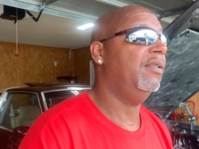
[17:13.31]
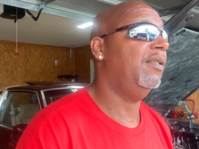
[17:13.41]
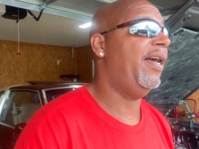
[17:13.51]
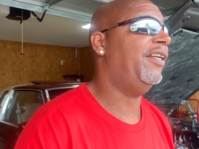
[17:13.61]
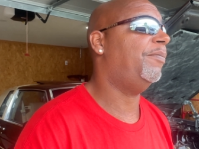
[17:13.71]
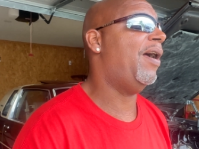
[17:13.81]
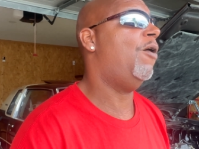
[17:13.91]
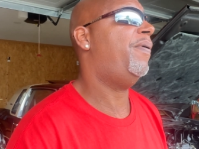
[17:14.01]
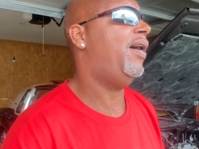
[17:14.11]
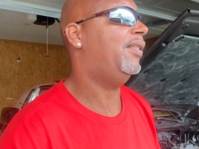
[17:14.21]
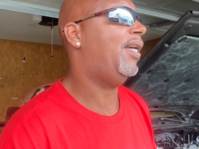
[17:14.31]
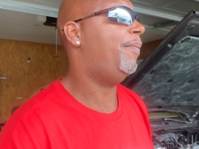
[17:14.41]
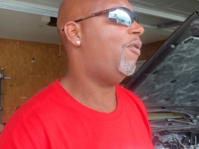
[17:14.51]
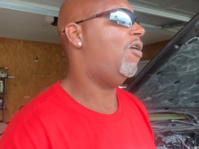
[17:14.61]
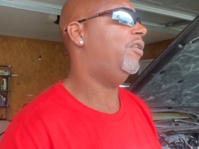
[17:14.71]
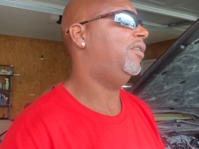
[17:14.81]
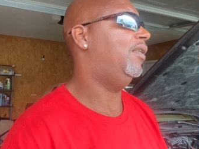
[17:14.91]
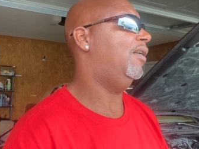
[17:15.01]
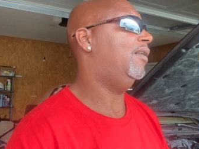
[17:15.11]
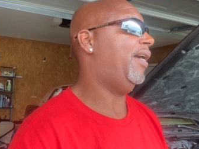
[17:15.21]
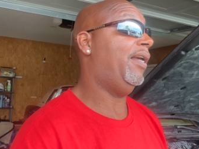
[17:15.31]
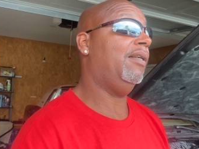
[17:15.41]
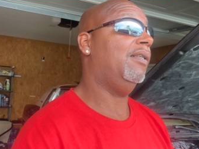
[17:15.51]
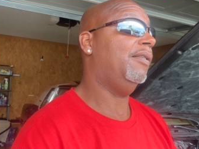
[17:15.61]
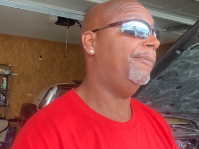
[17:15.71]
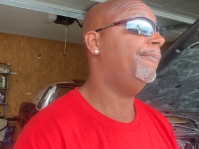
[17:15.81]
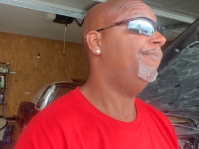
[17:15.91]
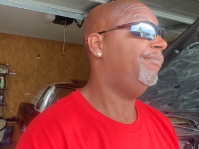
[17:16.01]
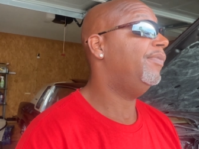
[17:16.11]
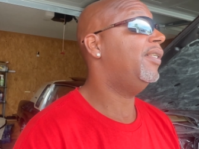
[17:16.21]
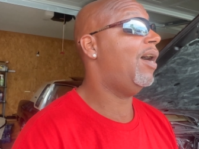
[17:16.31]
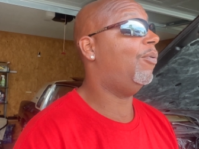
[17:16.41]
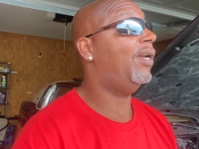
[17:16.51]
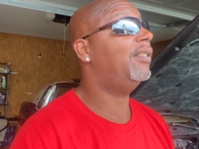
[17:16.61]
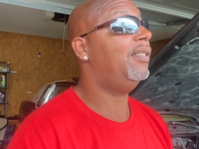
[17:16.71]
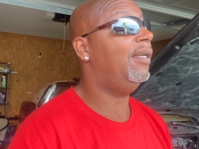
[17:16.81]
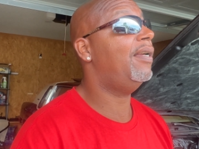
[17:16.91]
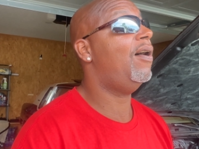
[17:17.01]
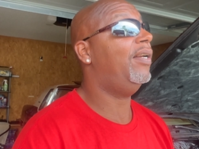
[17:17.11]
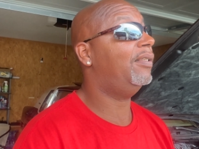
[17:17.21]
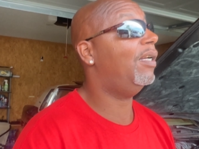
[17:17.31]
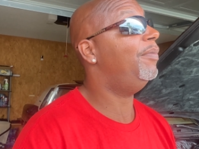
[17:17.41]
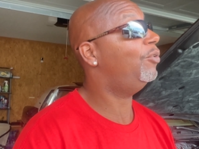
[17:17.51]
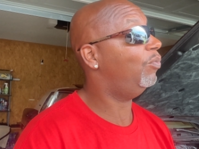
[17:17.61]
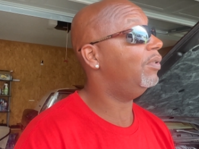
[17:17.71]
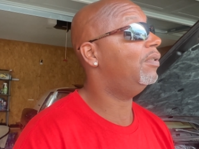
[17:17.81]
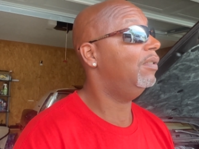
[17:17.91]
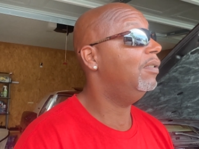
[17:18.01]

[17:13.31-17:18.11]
I had some Alpine Type R's in there, and um, y'all when I tell y'all that some bitch was,